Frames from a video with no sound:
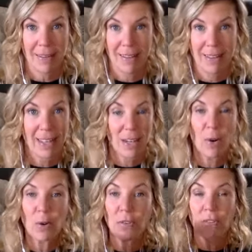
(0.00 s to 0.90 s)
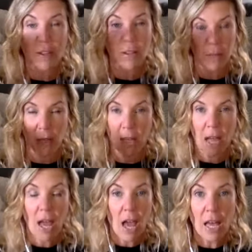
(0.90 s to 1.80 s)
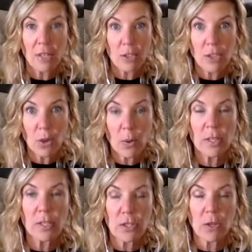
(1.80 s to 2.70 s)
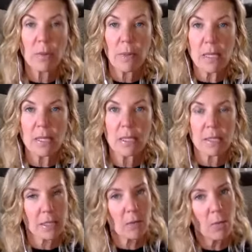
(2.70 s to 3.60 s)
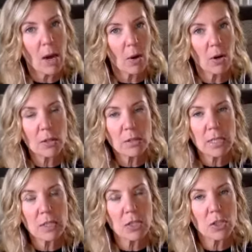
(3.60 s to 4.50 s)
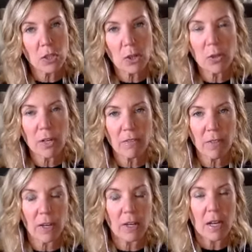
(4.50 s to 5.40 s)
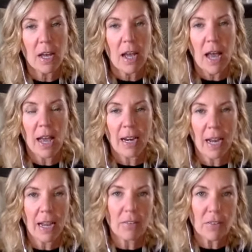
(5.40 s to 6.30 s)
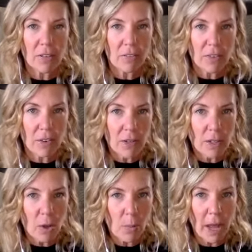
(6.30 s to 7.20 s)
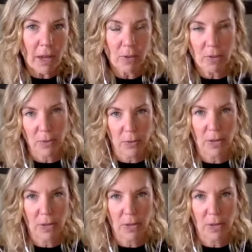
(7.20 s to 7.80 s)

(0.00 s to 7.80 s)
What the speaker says: They don't fill me. And so it's so amazing. It's like, wow, her list is so different. And I have like very low battery for stuff